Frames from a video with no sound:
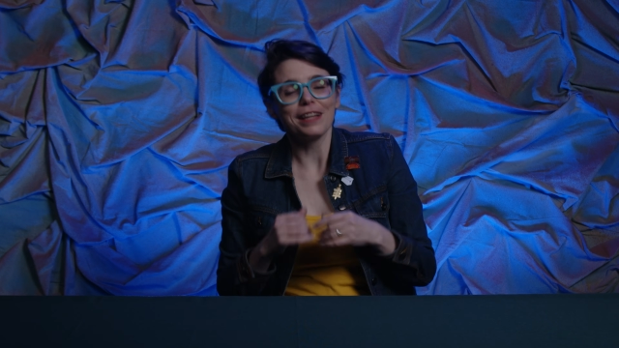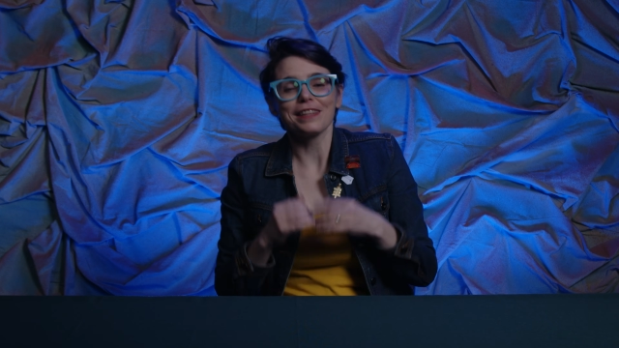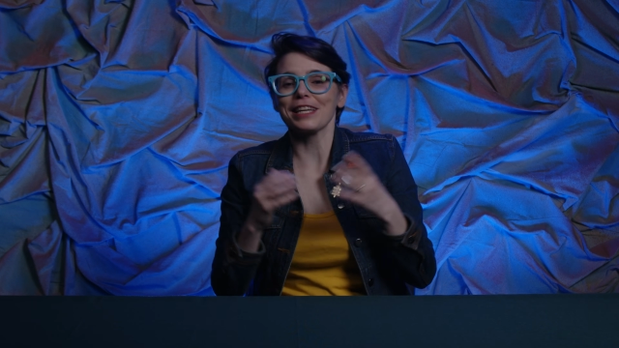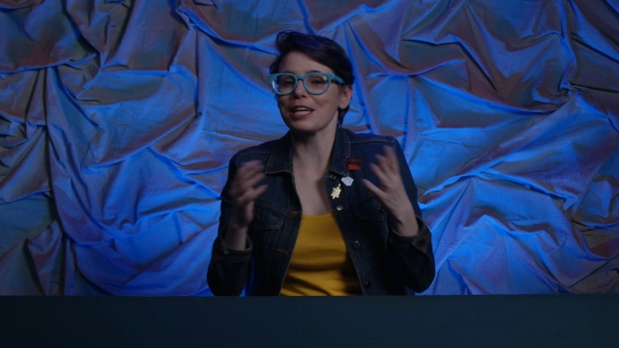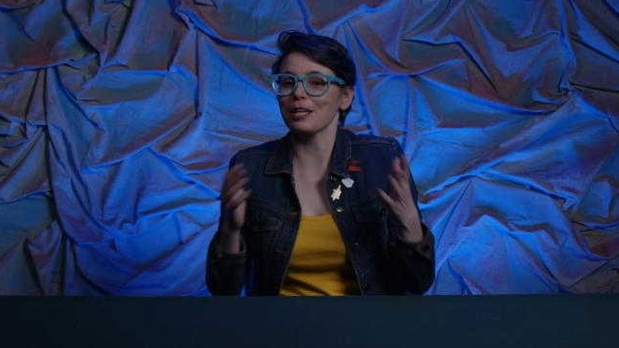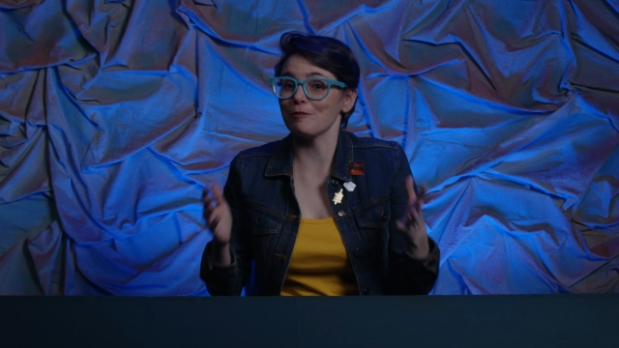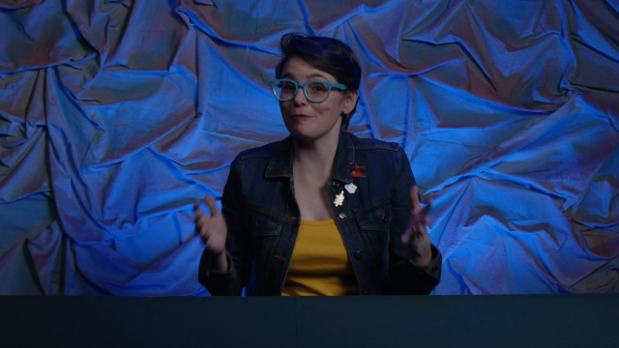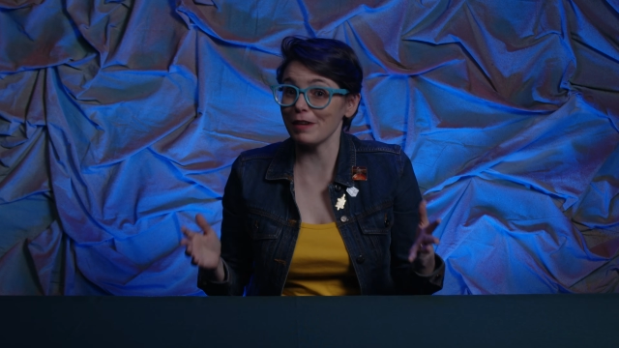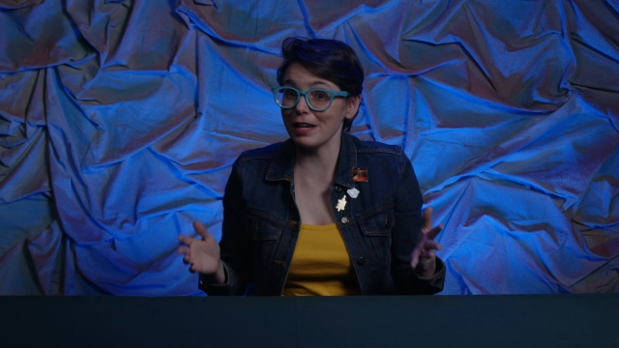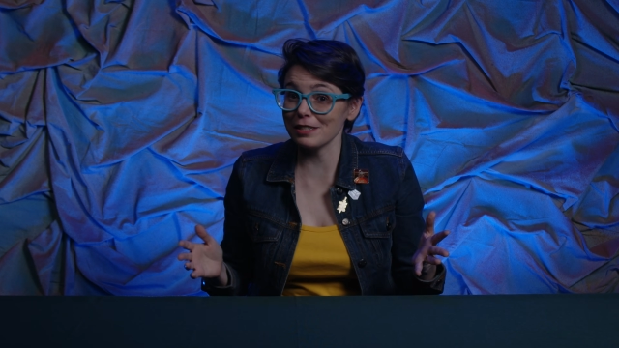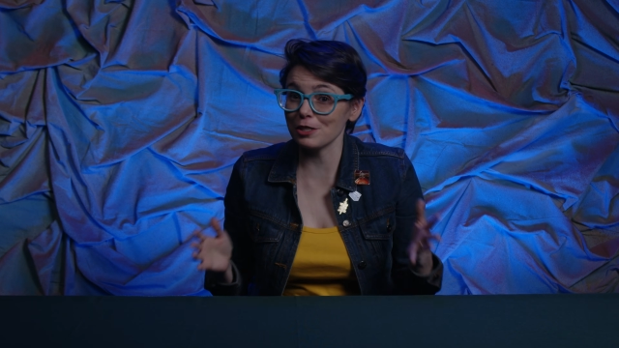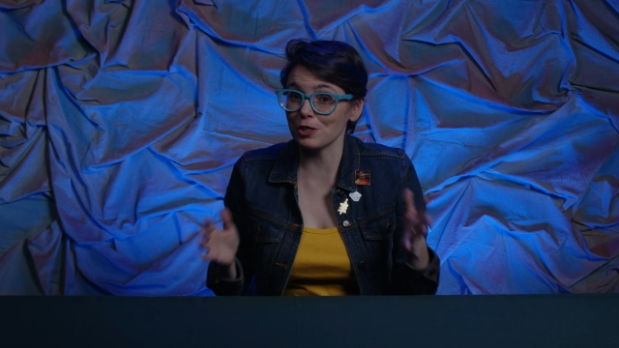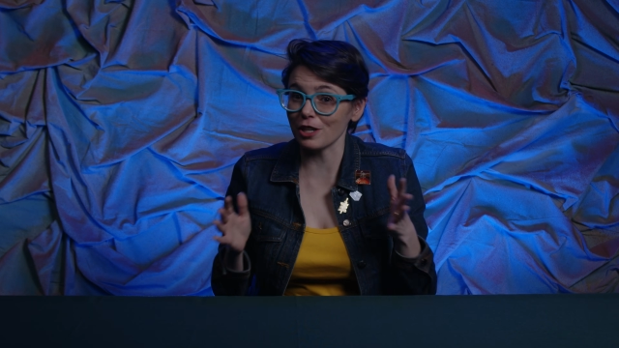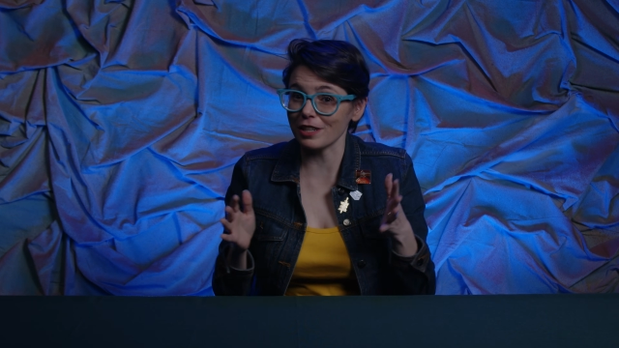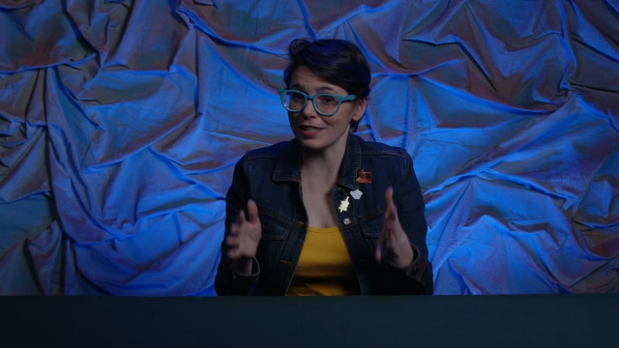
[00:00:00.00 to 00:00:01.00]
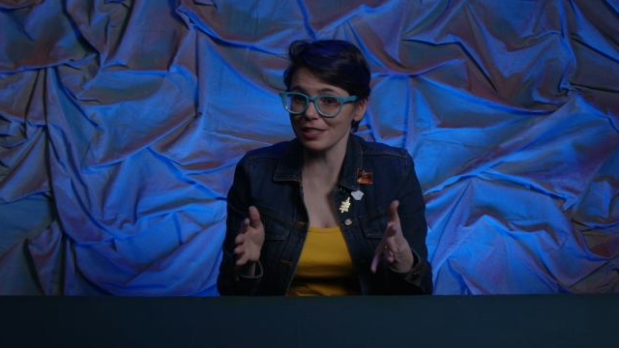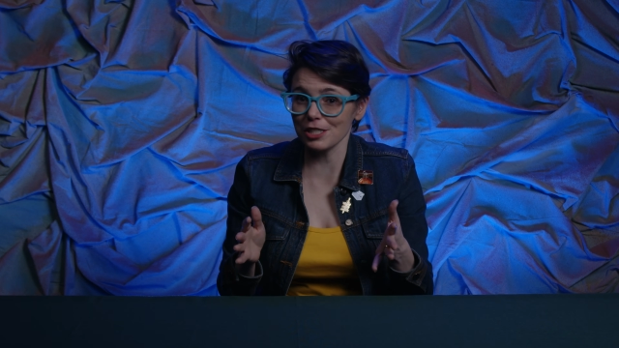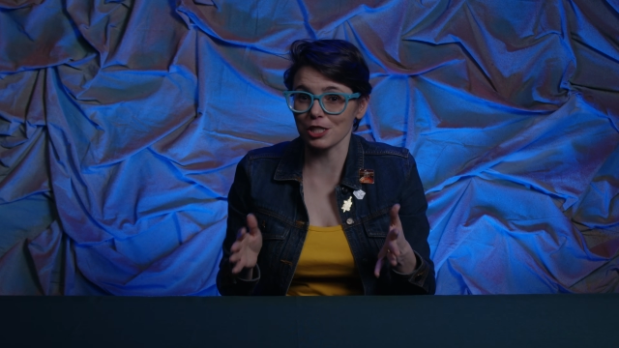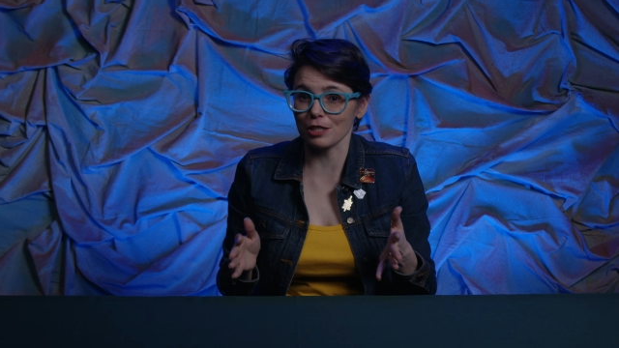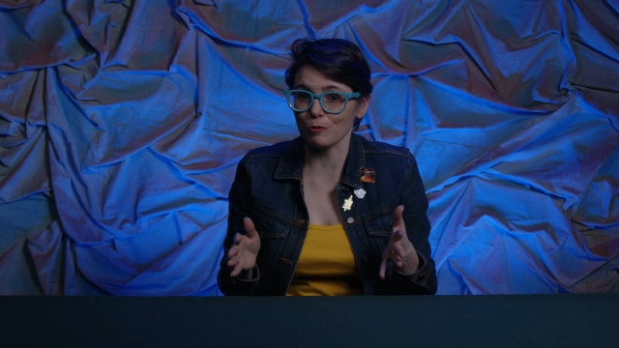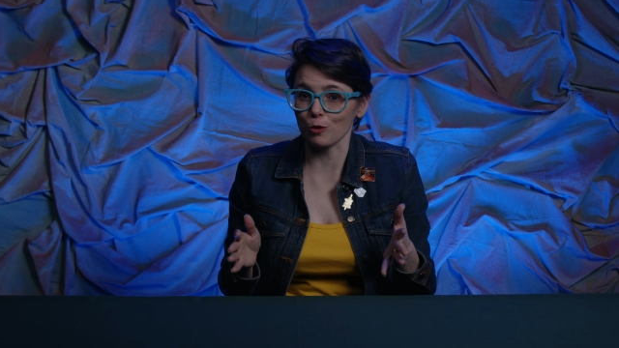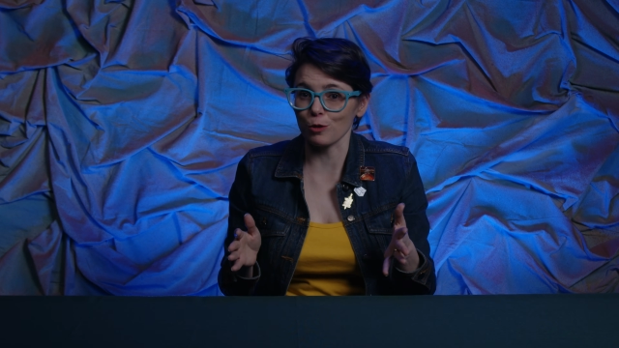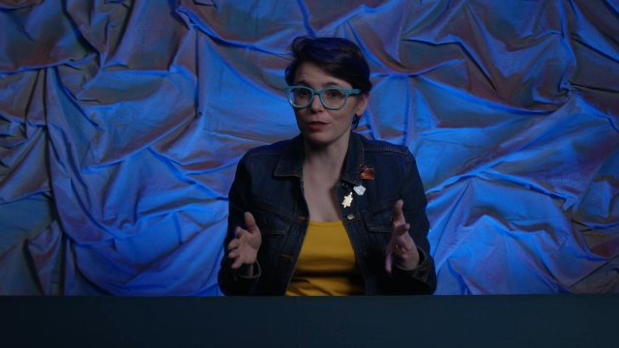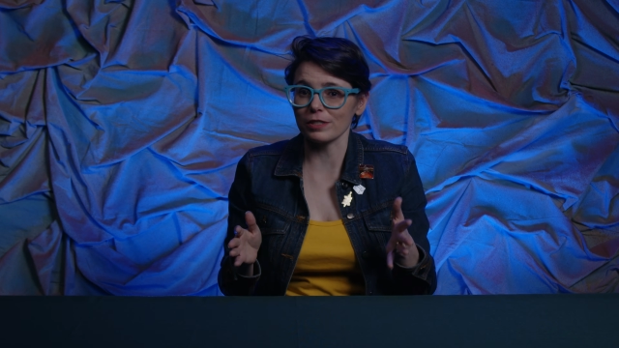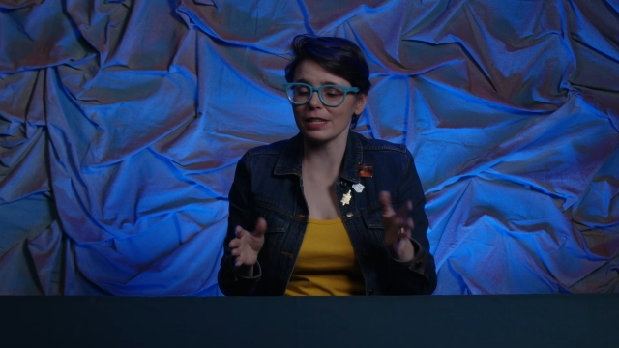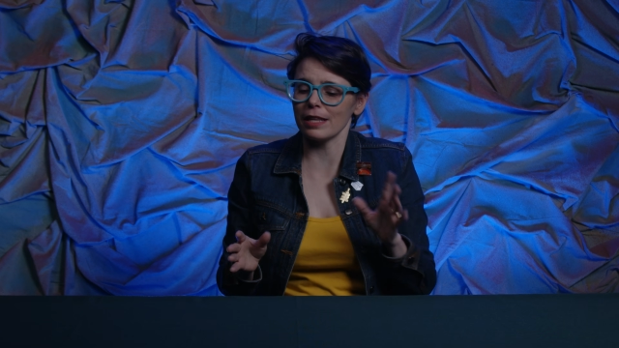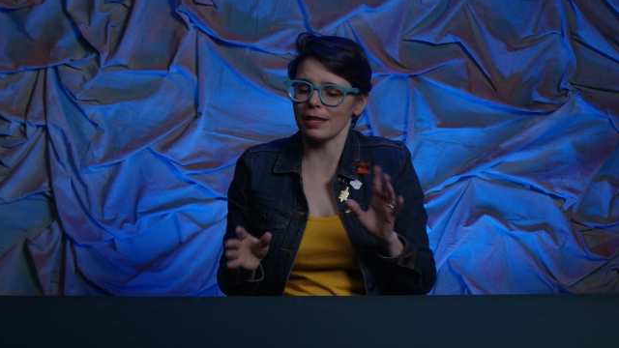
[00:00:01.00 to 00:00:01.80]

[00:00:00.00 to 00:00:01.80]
They get advantage on initiative rolls,